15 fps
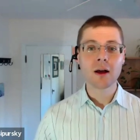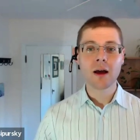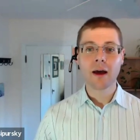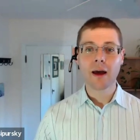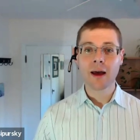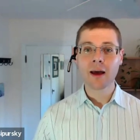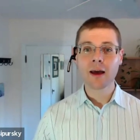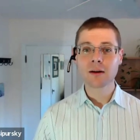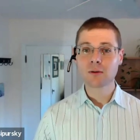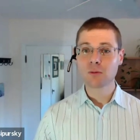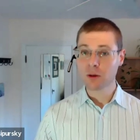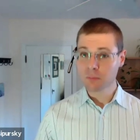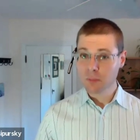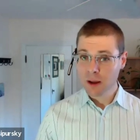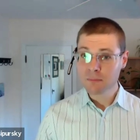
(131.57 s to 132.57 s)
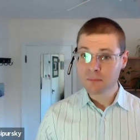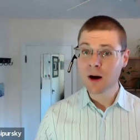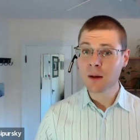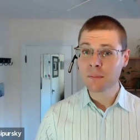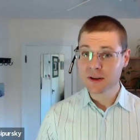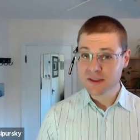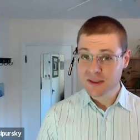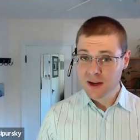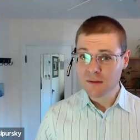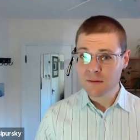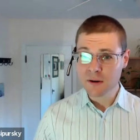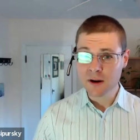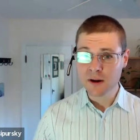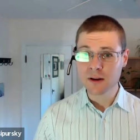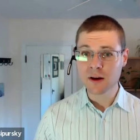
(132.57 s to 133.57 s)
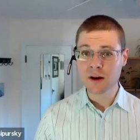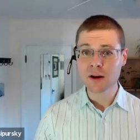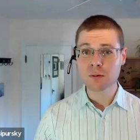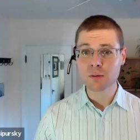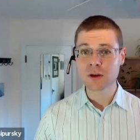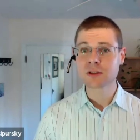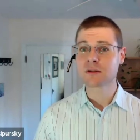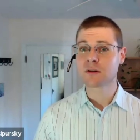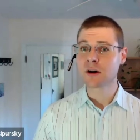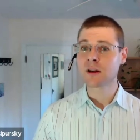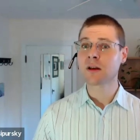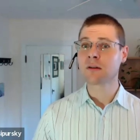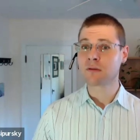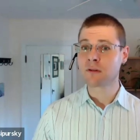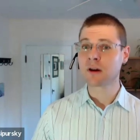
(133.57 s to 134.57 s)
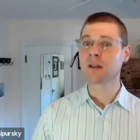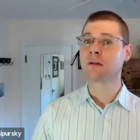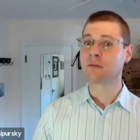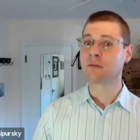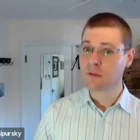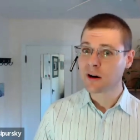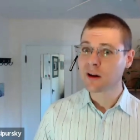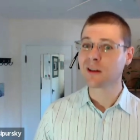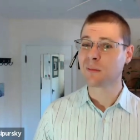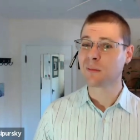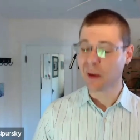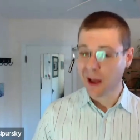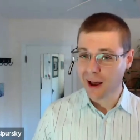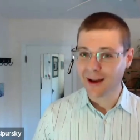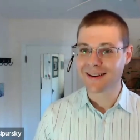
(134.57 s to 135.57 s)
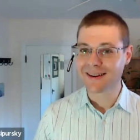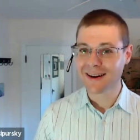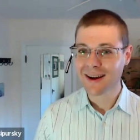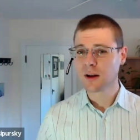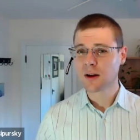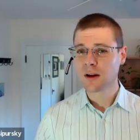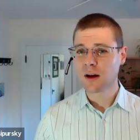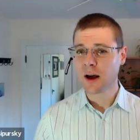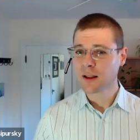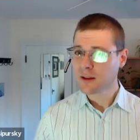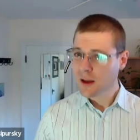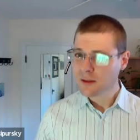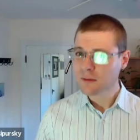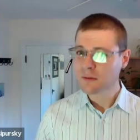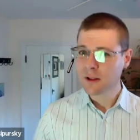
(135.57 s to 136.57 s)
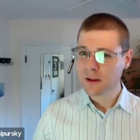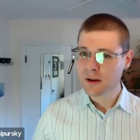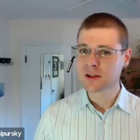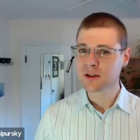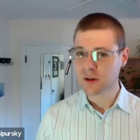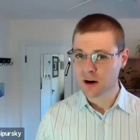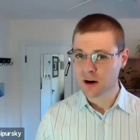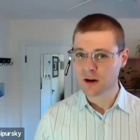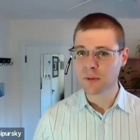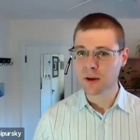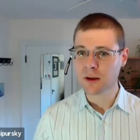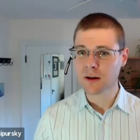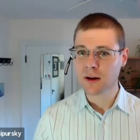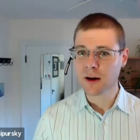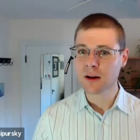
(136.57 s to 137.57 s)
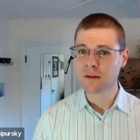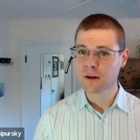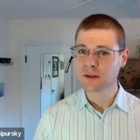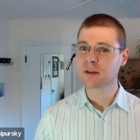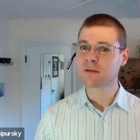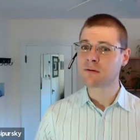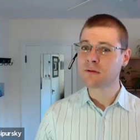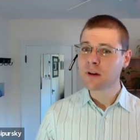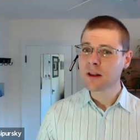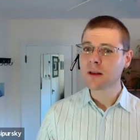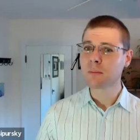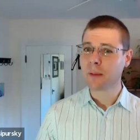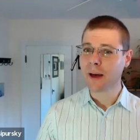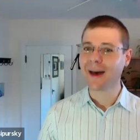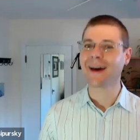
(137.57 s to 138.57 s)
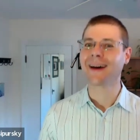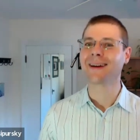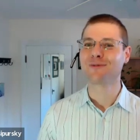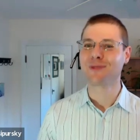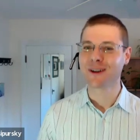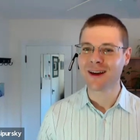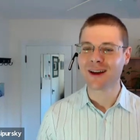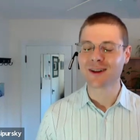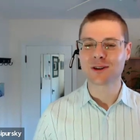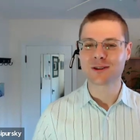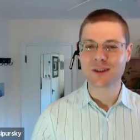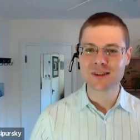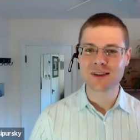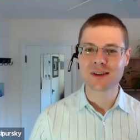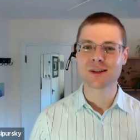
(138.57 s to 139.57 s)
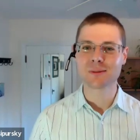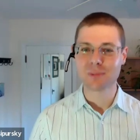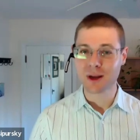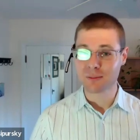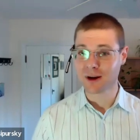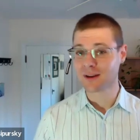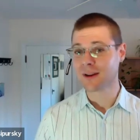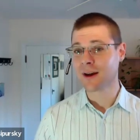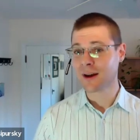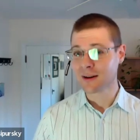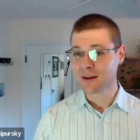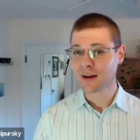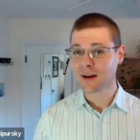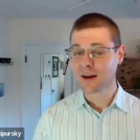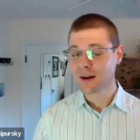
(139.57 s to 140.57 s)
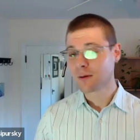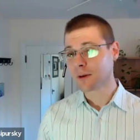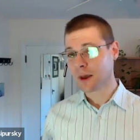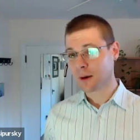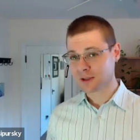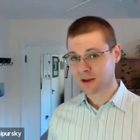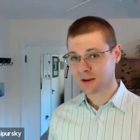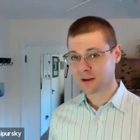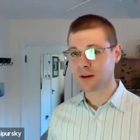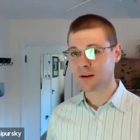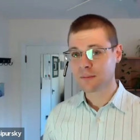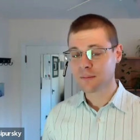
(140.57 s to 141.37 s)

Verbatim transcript: And when my mom discovered it, it was really, really, really bad. And that really struck me kind of as a really bad financial decision by my dad when I was a kid.